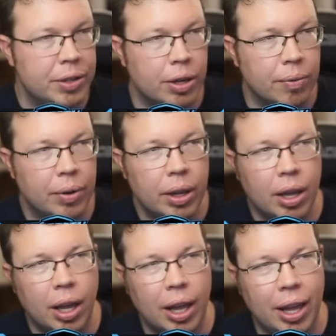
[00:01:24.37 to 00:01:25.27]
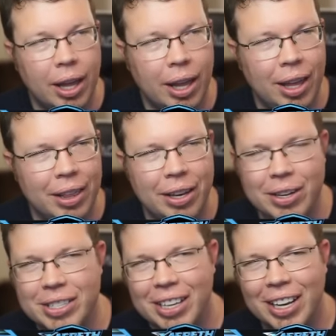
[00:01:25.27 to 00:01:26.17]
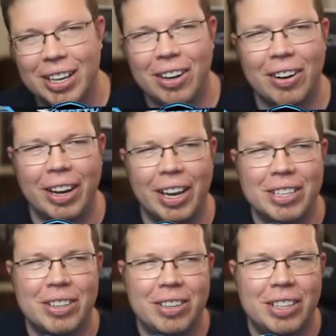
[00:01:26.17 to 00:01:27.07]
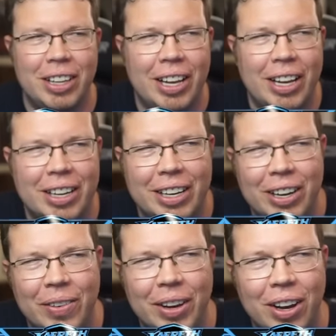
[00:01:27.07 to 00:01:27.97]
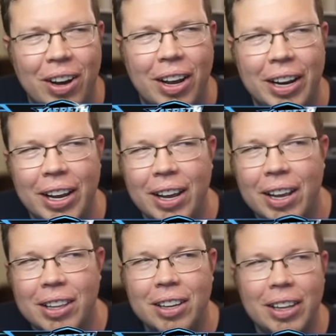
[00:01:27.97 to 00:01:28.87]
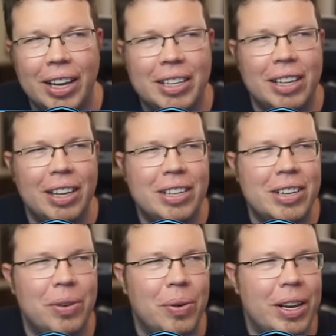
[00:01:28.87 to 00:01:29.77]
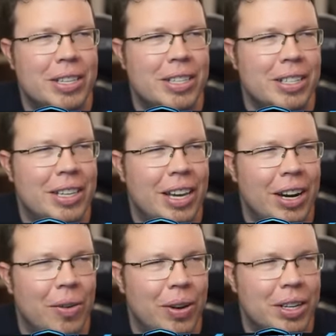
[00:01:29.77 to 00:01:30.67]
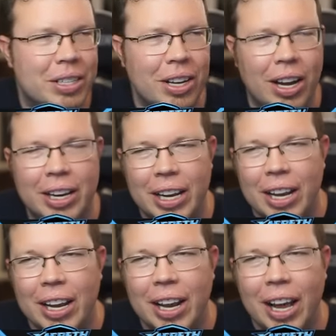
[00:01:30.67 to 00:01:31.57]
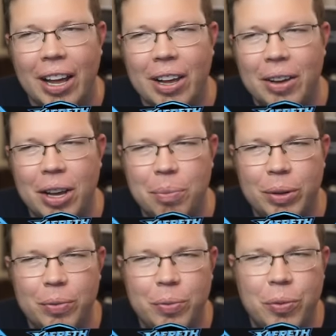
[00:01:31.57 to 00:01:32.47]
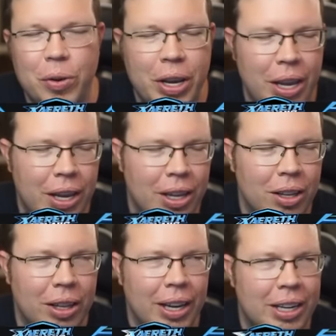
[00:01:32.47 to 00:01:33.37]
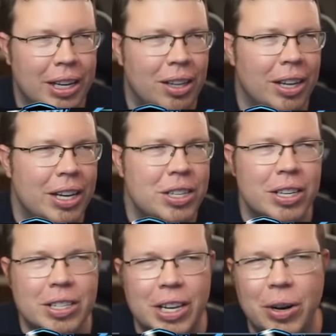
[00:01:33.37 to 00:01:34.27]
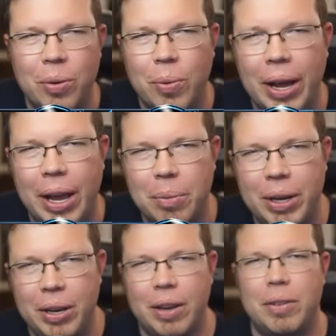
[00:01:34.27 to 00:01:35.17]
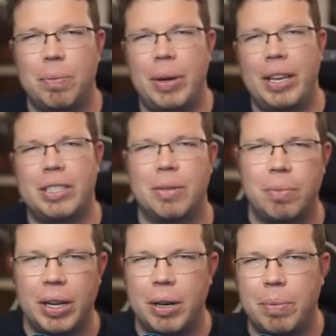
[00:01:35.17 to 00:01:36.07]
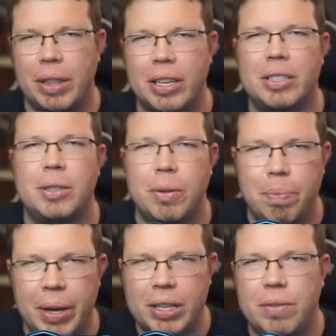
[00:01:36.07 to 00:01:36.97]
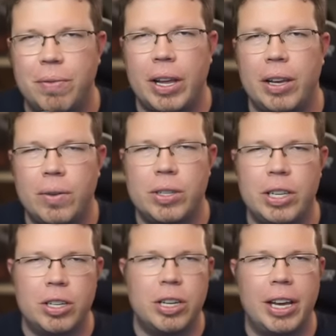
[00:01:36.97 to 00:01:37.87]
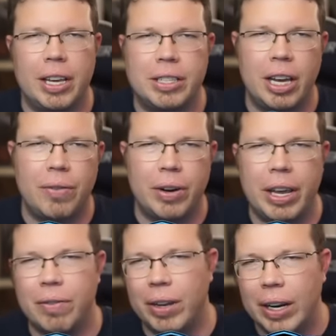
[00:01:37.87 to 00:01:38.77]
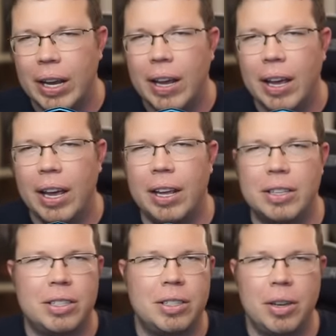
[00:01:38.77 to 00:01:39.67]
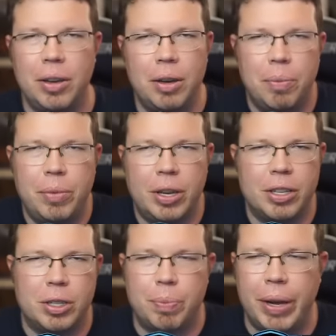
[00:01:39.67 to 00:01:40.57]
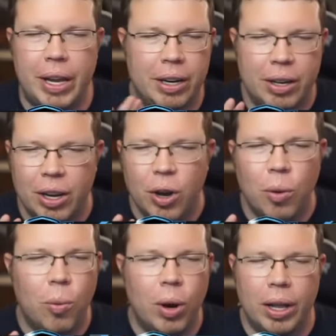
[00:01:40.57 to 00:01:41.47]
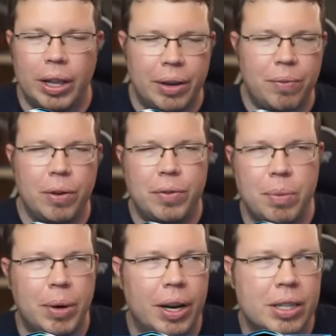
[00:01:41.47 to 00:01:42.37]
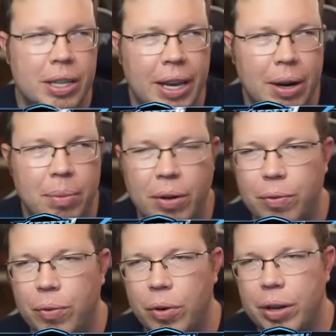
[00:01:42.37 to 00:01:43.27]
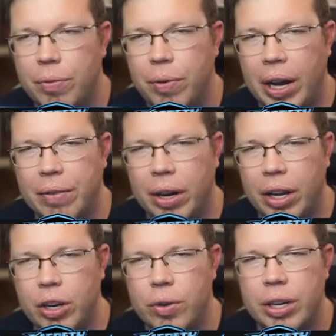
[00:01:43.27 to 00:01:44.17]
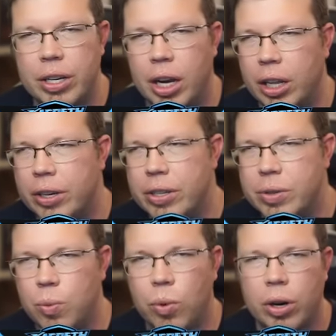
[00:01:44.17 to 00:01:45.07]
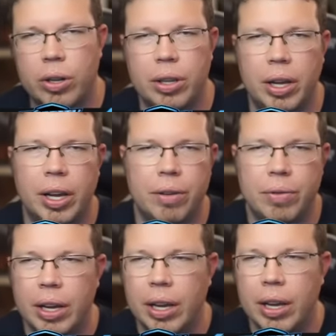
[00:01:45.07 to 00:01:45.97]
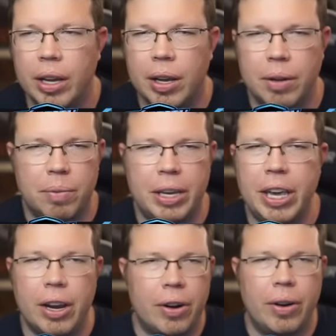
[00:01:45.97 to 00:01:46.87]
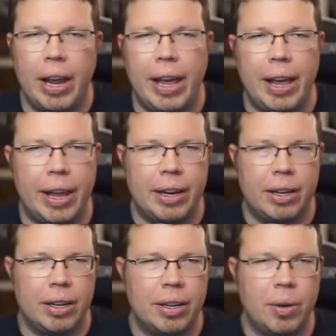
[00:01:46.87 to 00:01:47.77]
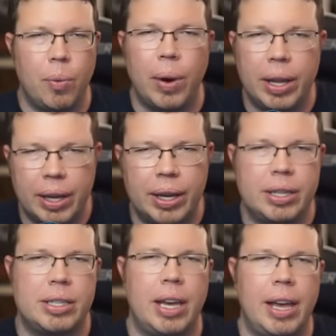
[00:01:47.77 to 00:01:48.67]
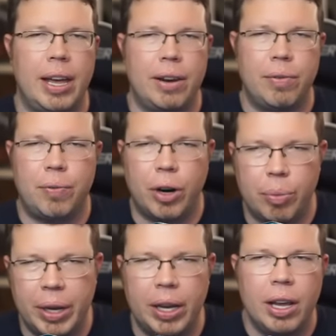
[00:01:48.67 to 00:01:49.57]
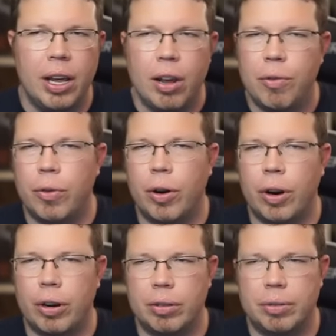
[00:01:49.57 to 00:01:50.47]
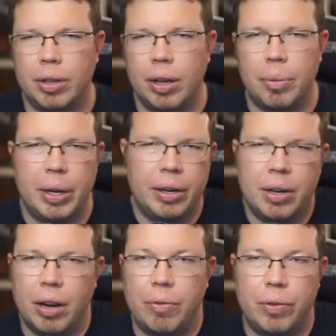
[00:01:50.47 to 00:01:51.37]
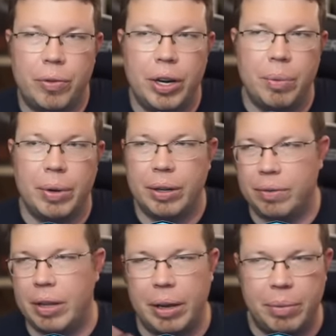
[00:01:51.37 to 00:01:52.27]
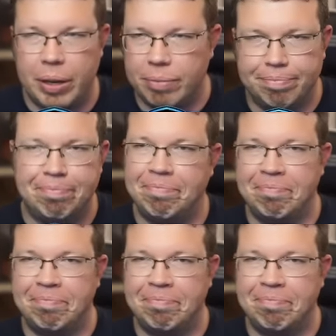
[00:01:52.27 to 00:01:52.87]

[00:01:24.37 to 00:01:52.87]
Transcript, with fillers: good. So alright guys, so there's a lot going on. The Galactic Legend race is here. We just got a couple free Galactic Legends in a way. I mean, you have to pay some money, but that's the best value CG has ever given. It's, you can spend what, like $50 and get about $4,500 worth of gear and relics and farming for, I mean, not for free, but I mean,